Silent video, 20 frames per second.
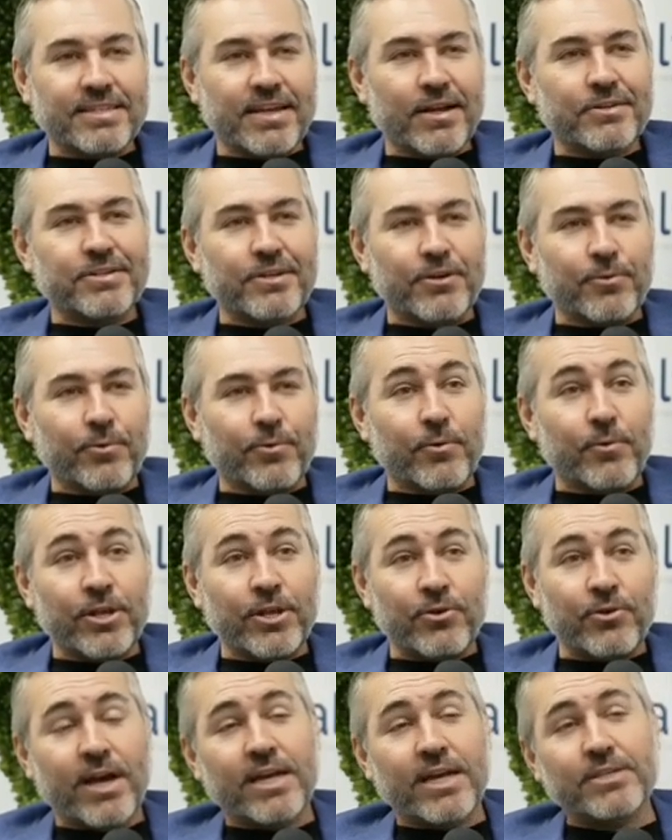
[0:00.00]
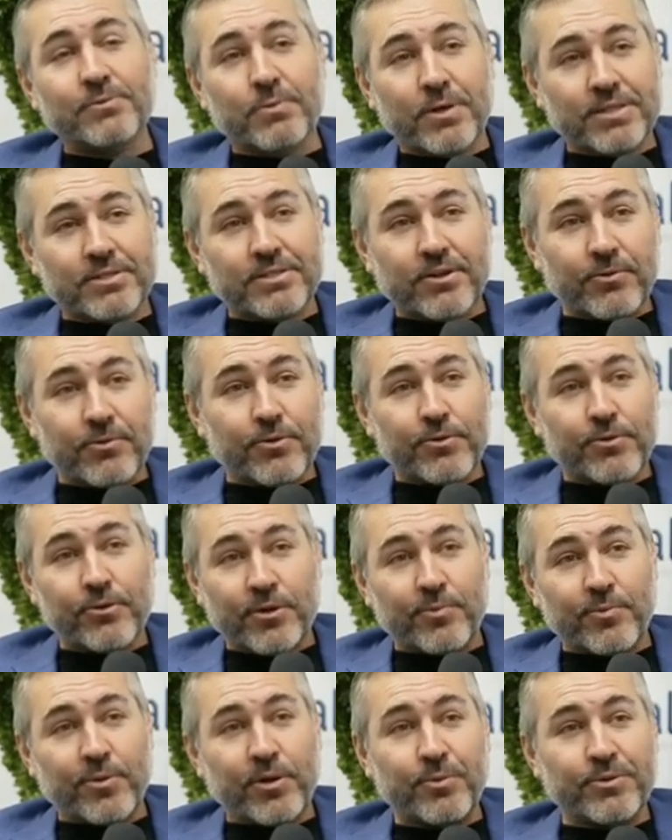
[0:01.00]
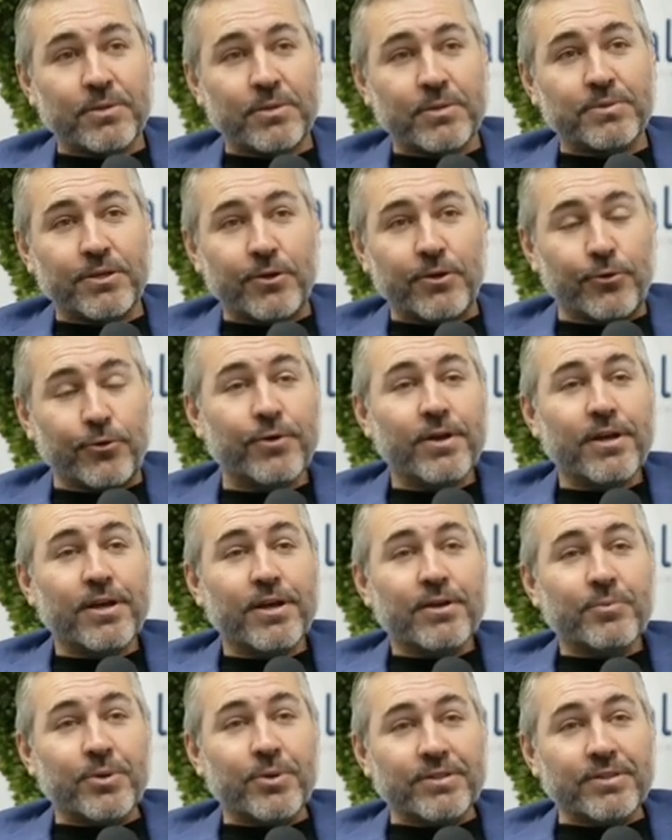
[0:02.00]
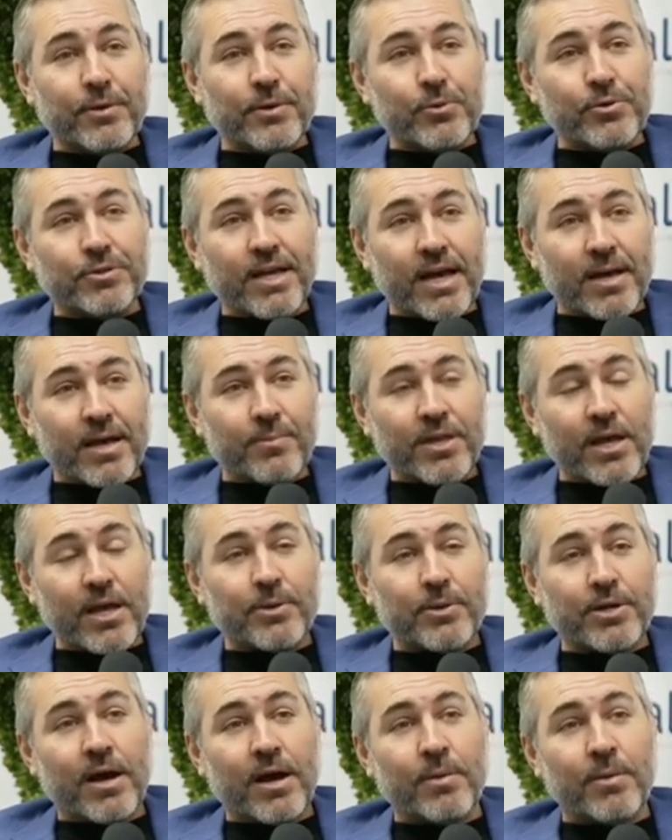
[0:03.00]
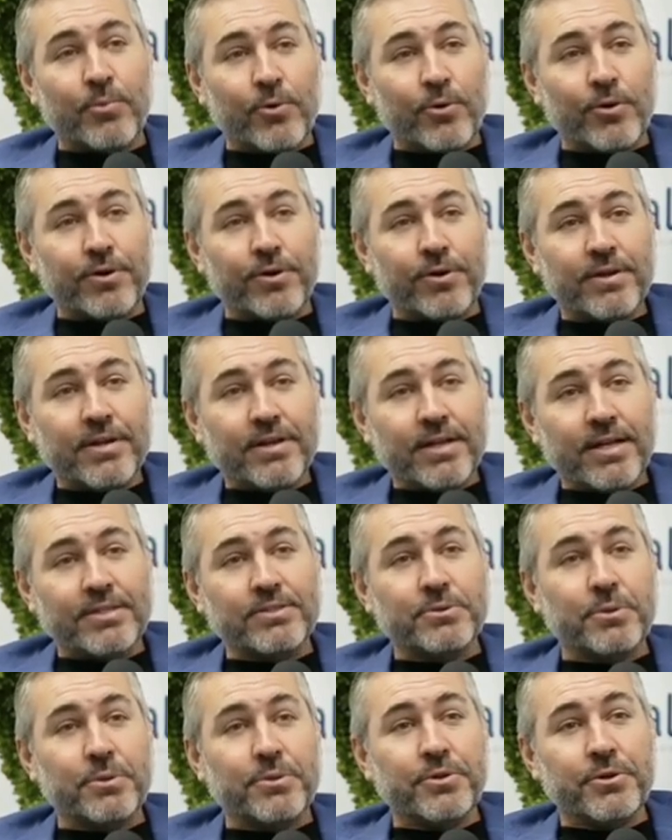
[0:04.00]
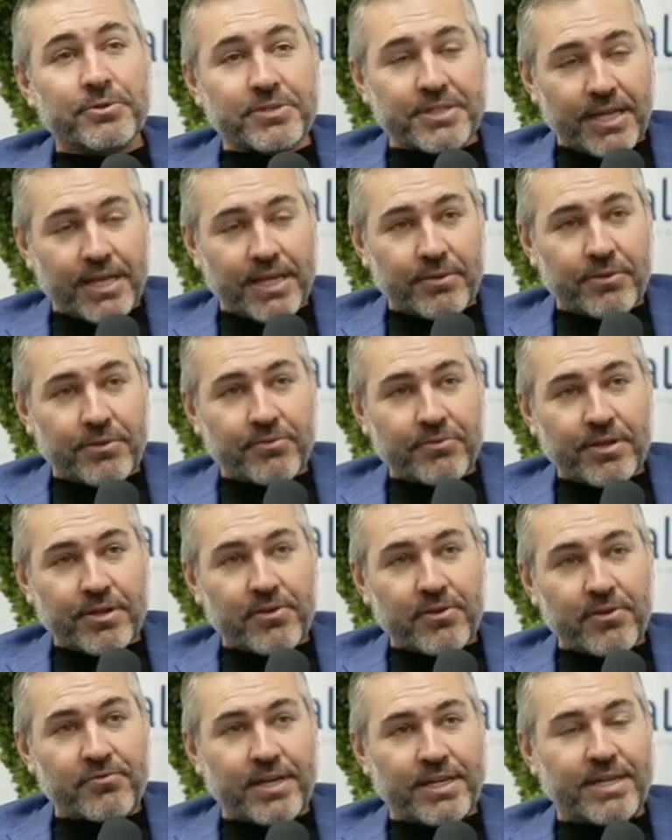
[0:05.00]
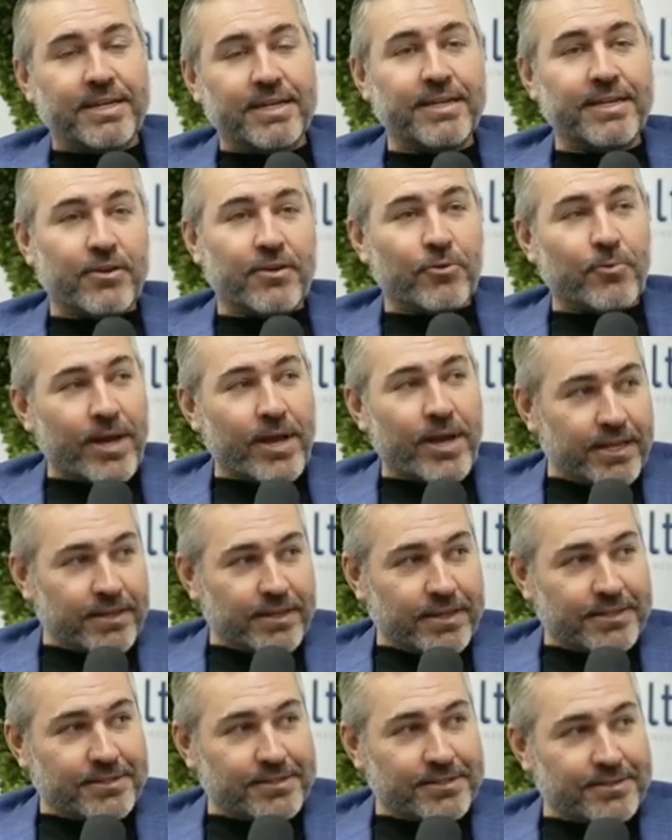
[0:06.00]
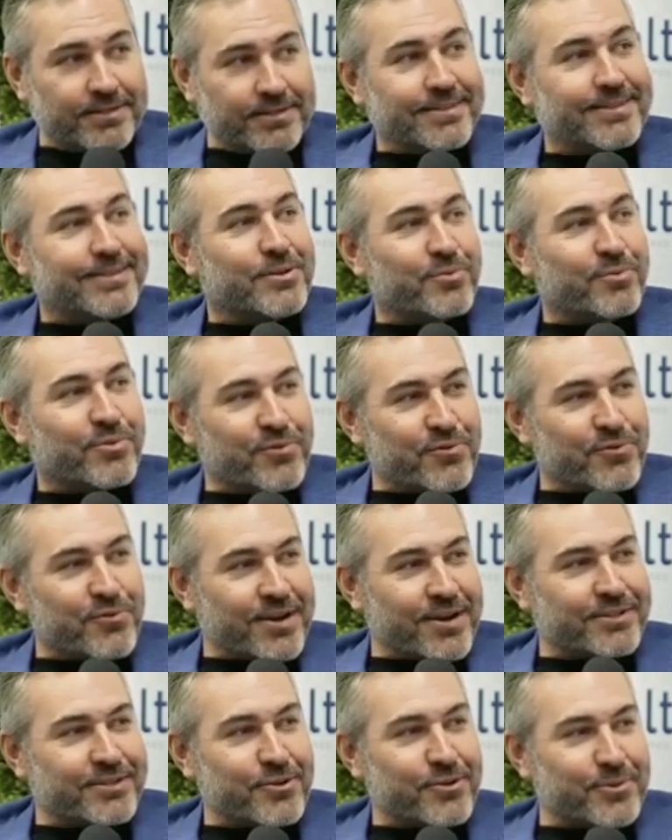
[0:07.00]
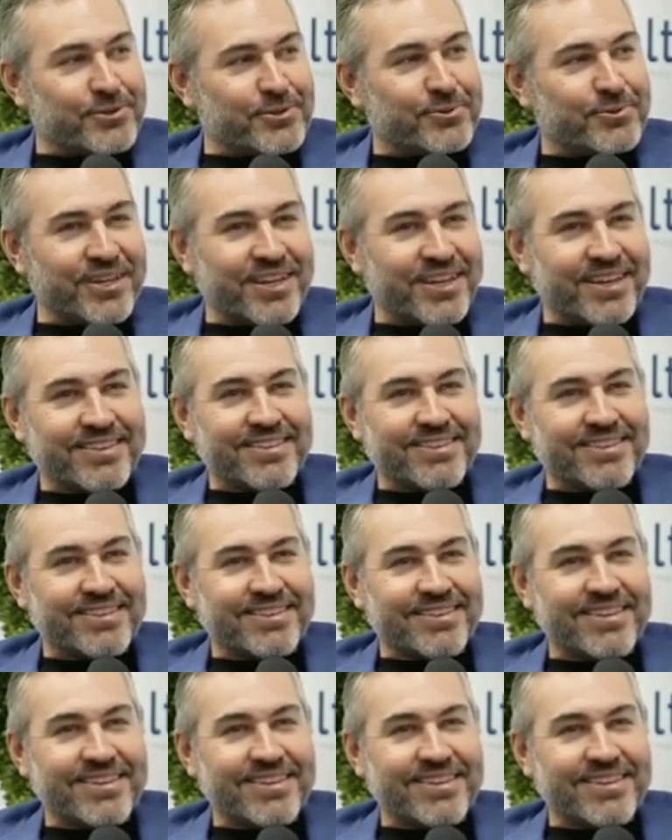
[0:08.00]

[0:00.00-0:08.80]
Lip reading: That's how it's going to work. When you guys want to start recruiting people is up to you, but they will not be able to onboard until the 13th if they didn't get on the waiting list before October 28th.